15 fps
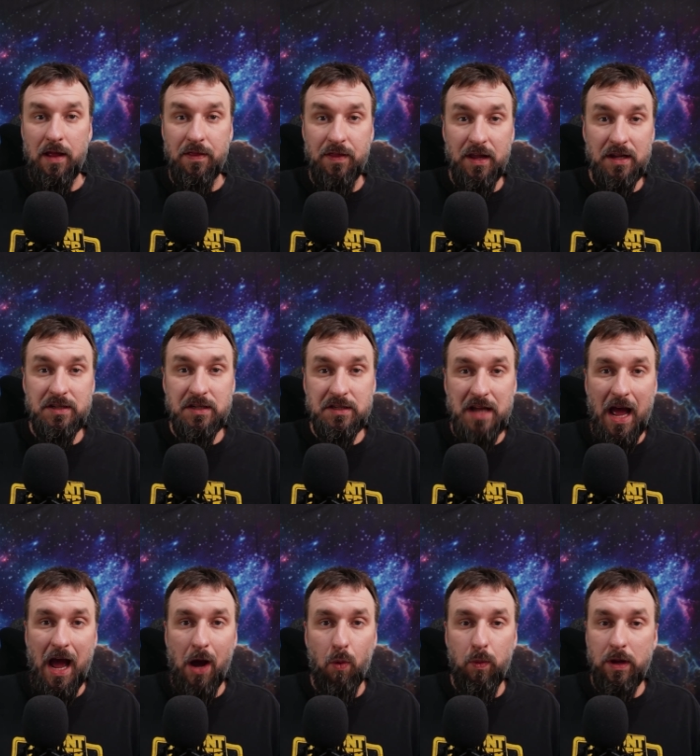This is
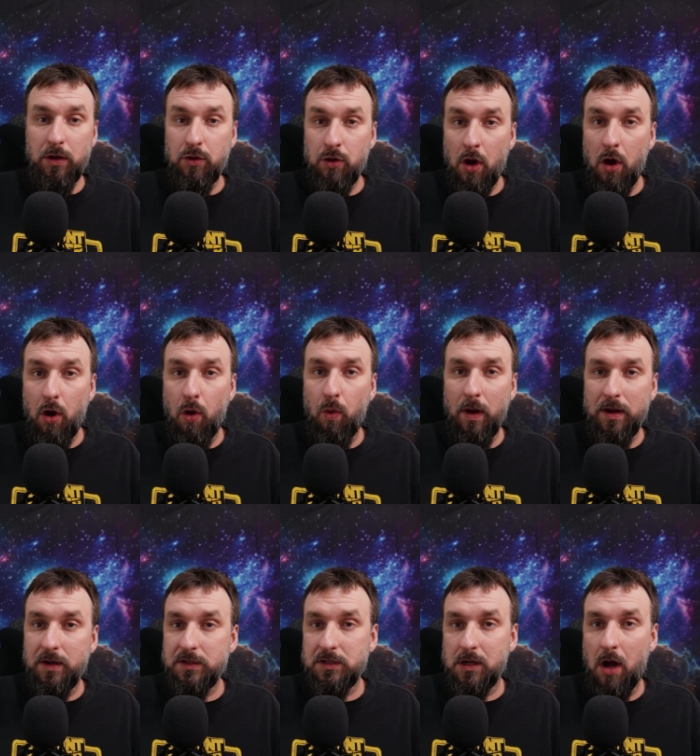how we know it
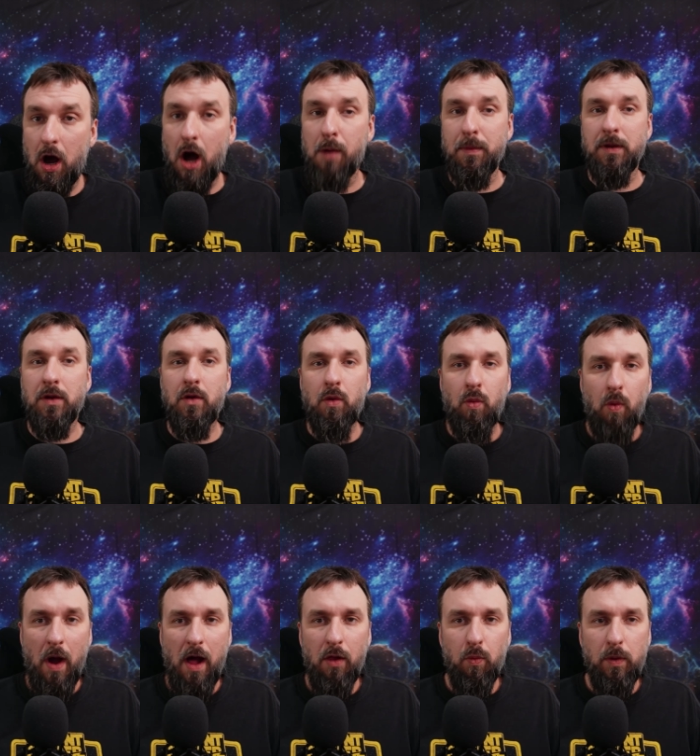is a comet.
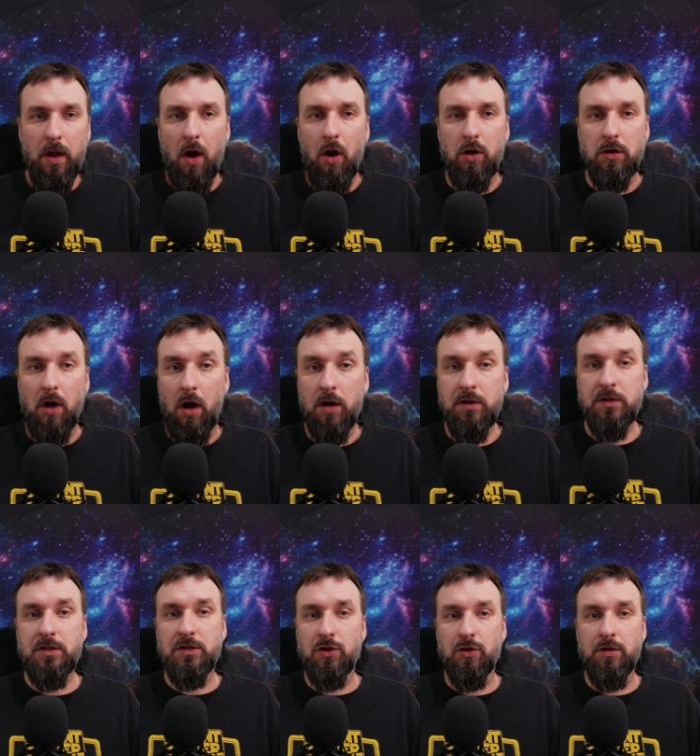While we are
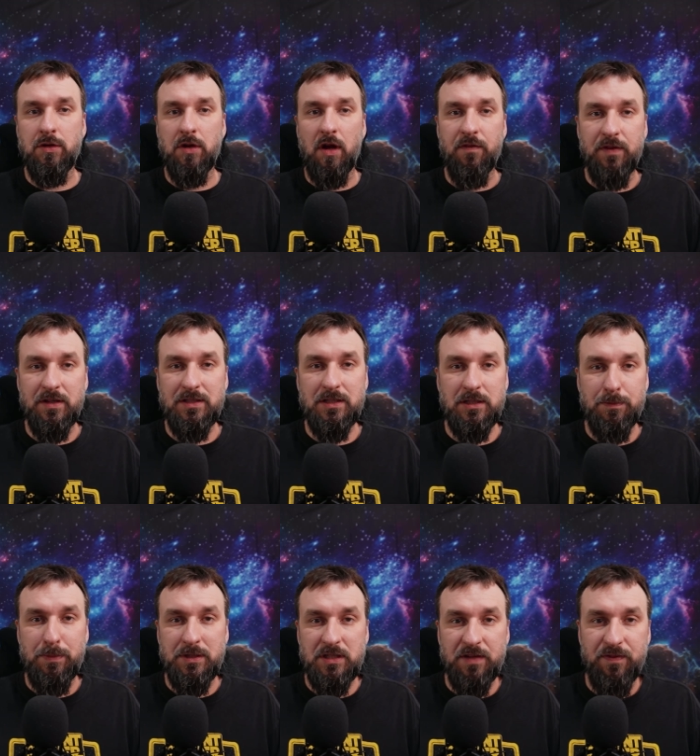uncertain of its
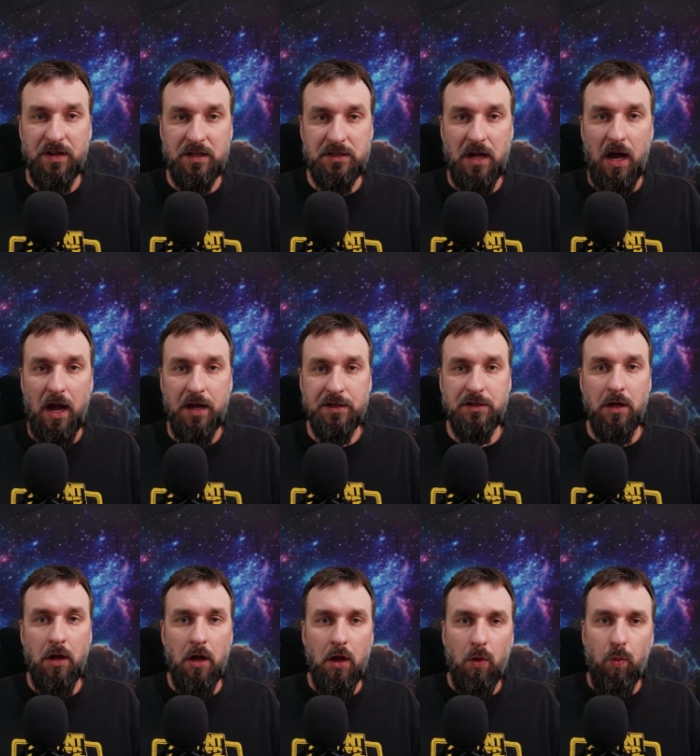specific size,
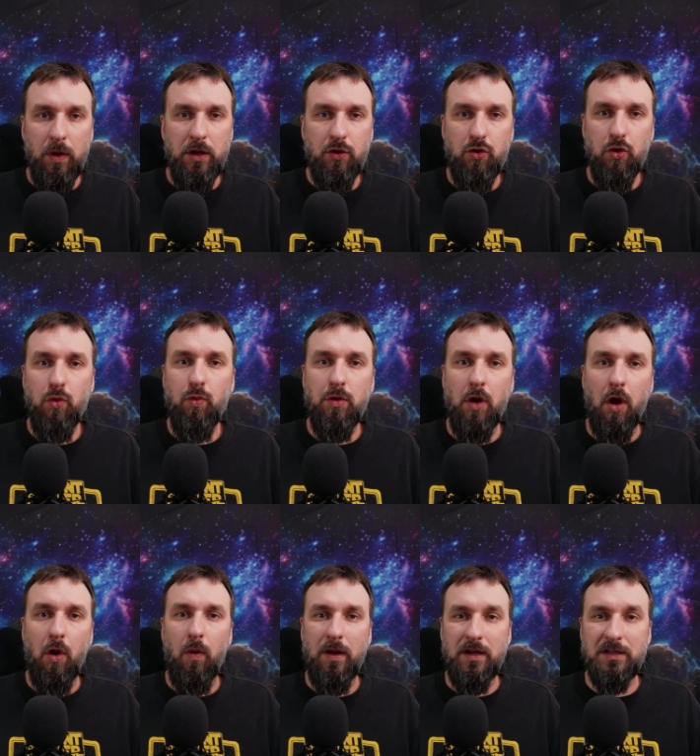we do
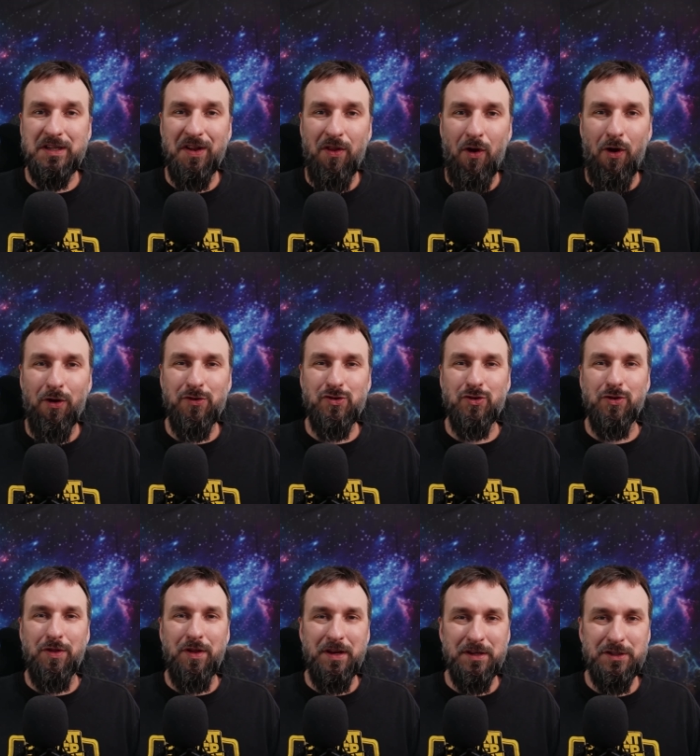know it is larger
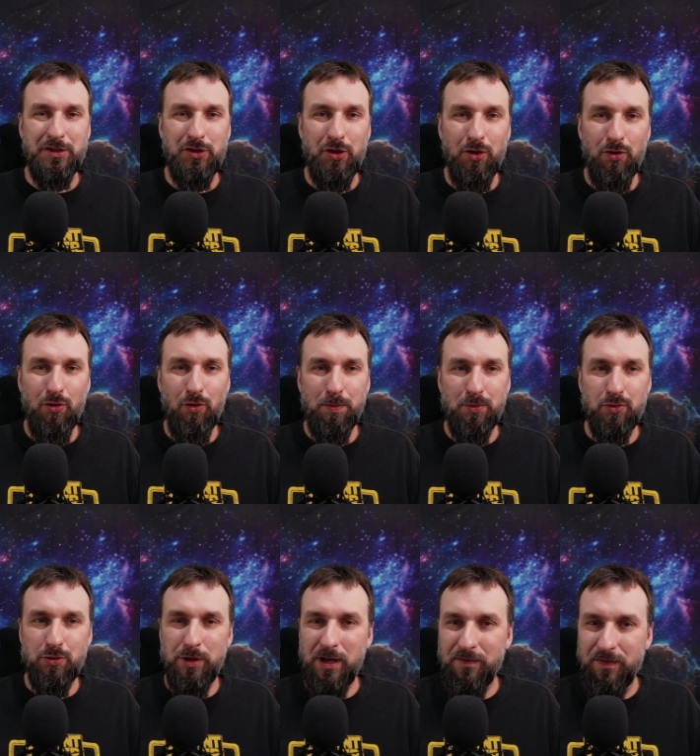than its two
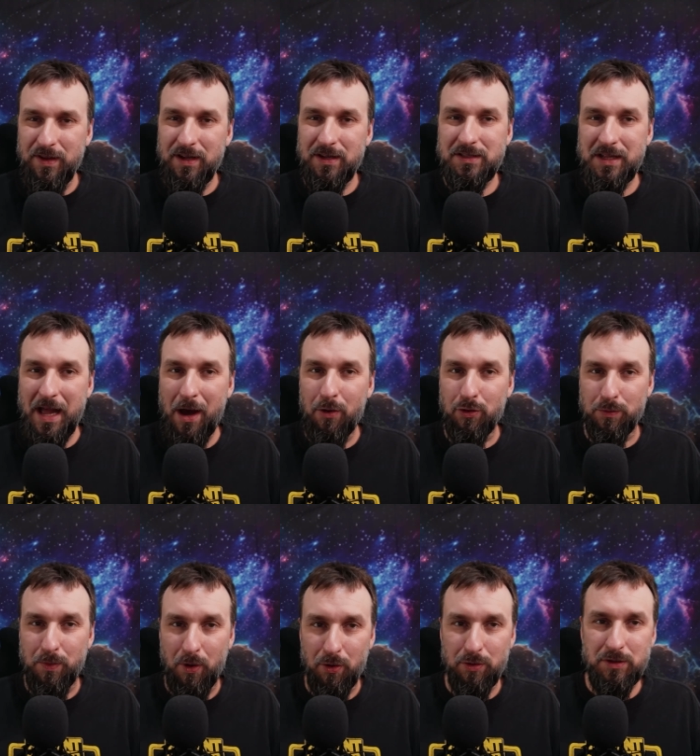previous
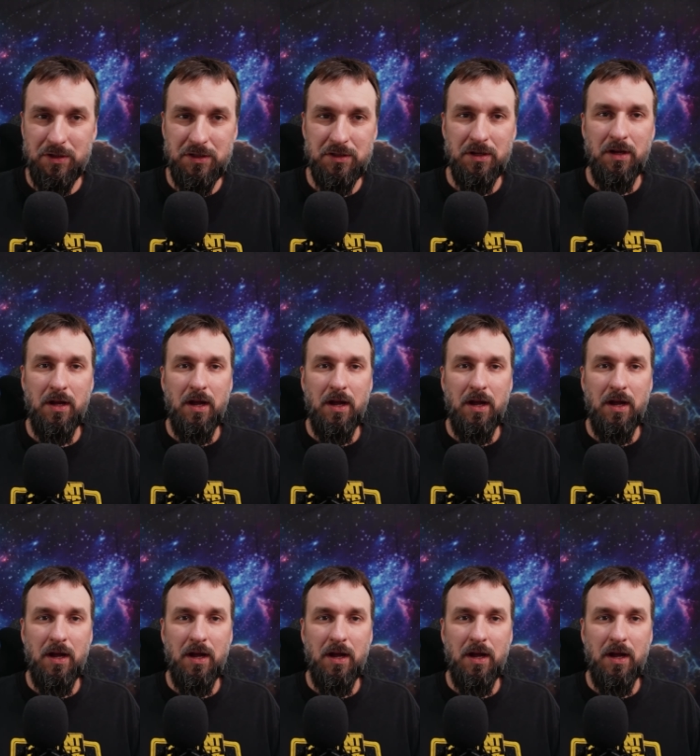counterparts